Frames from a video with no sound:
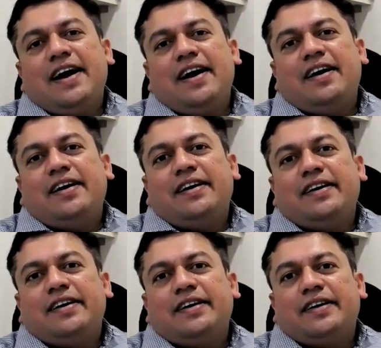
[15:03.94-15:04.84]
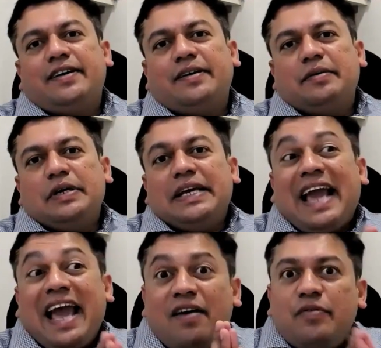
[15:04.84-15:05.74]

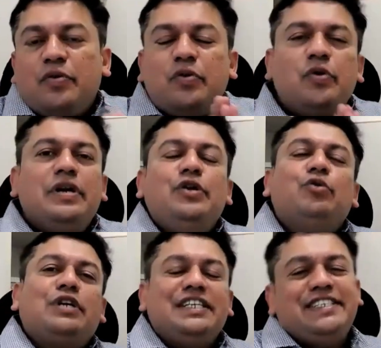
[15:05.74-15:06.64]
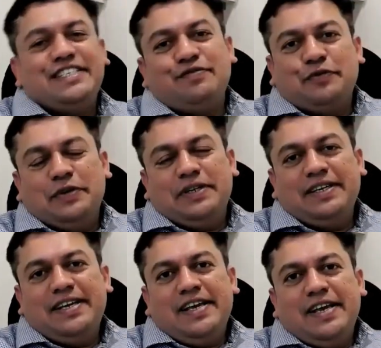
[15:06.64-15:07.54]
have good nutritious food.
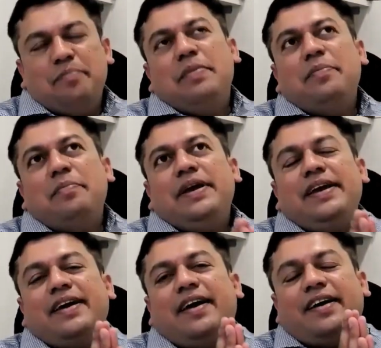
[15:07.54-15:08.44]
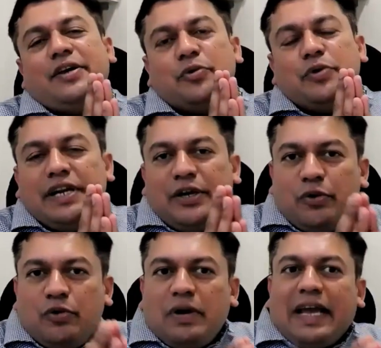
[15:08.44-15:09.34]
Maybe you need
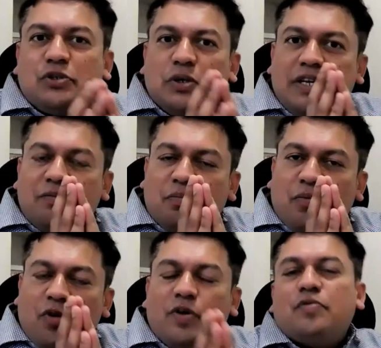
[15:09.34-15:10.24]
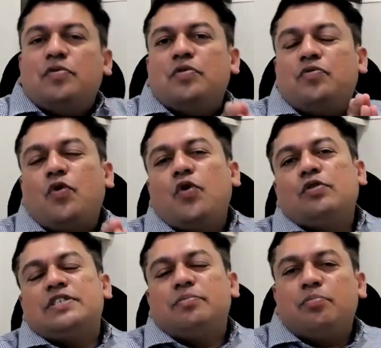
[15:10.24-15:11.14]
to actually
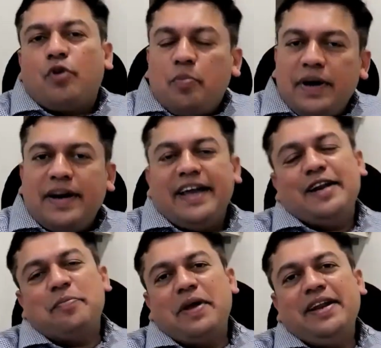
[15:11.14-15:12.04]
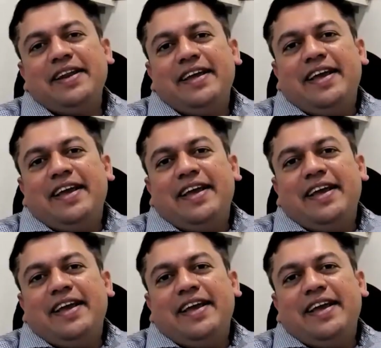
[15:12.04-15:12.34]
follow some proper diet plan,